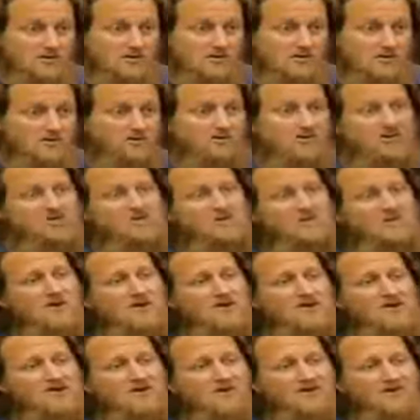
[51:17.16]
You must
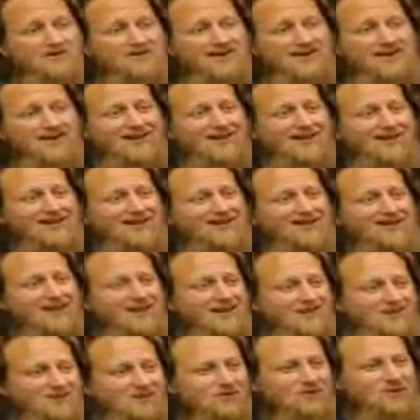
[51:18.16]
make sure
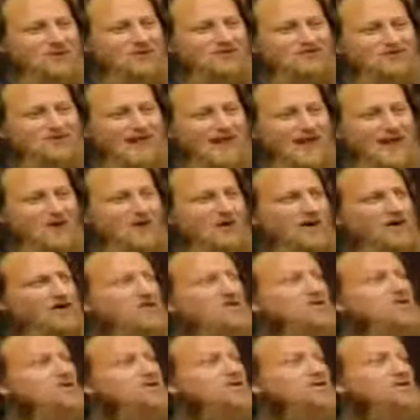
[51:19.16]
that if you give
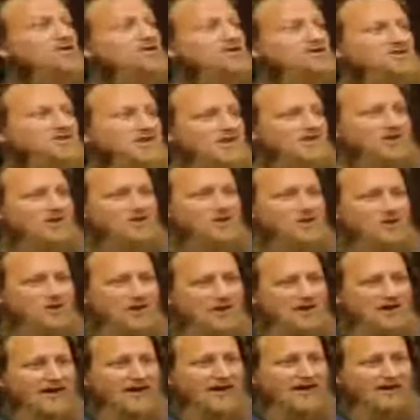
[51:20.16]
dawah, you yourself are not
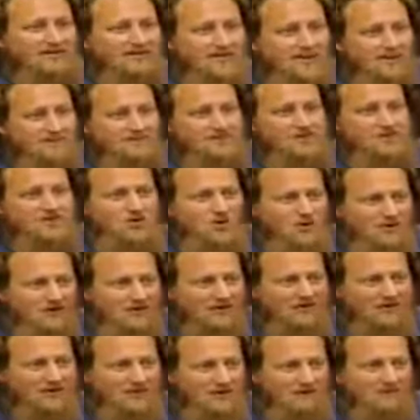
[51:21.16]
going to end up
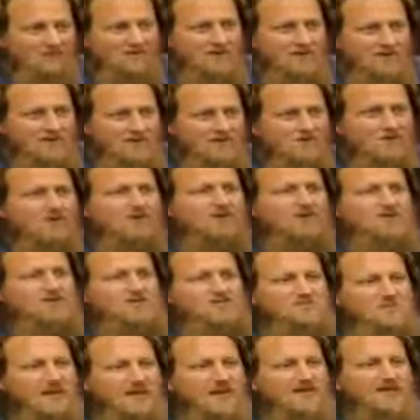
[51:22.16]
joining them and doing
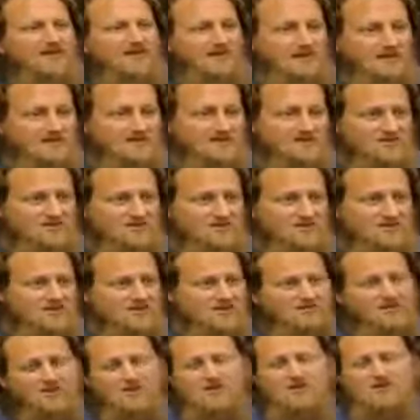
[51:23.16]
these bad things,
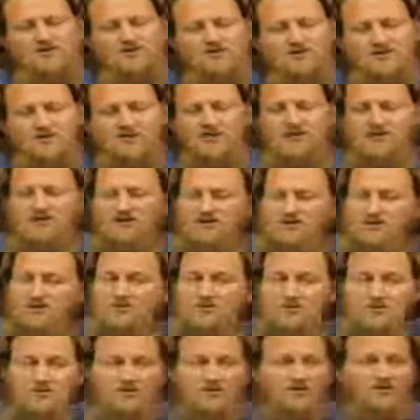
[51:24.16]
okay? Because
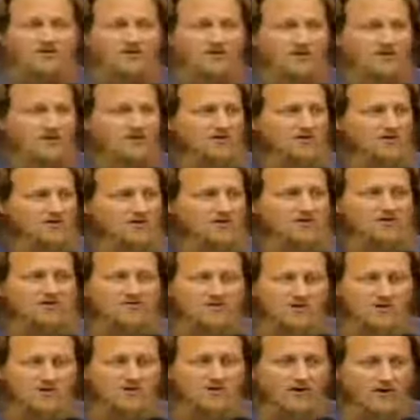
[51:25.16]
this would not be a good, this is
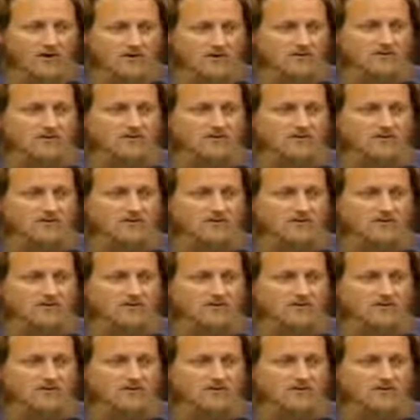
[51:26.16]
not right.